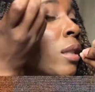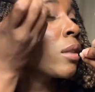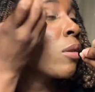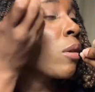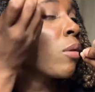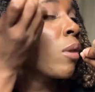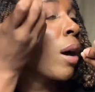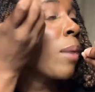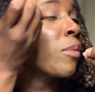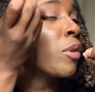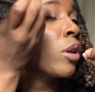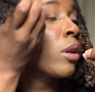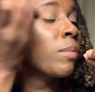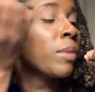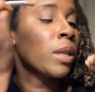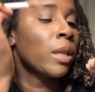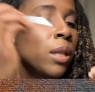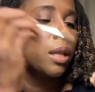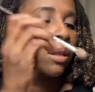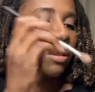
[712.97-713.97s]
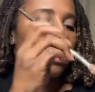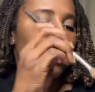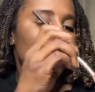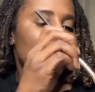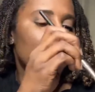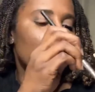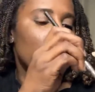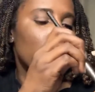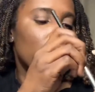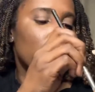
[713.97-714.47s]
So I'm going to be getting
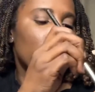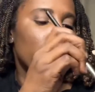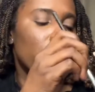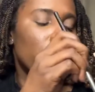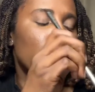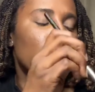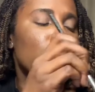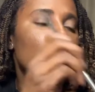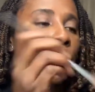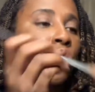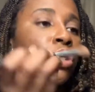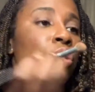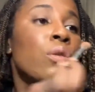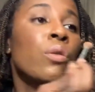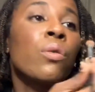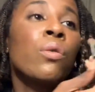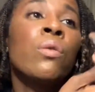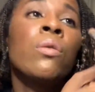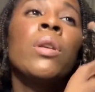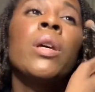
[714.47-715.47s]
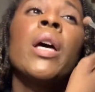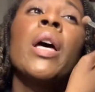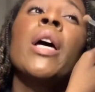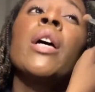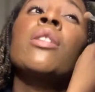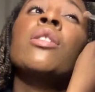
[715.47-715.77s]
those in the mail soon.